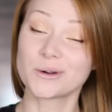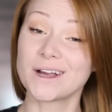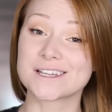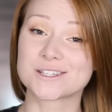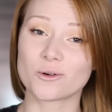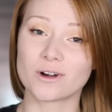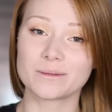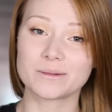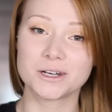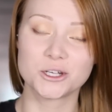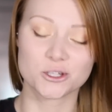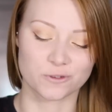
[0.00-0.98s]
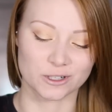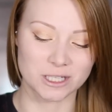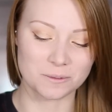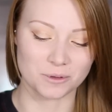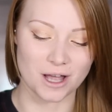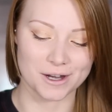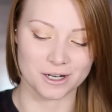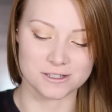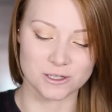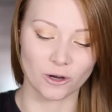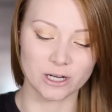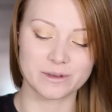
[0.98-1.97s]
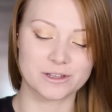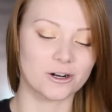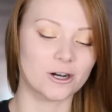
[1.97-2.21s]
Okay, so what I'm gonna use for lip liner is going to be the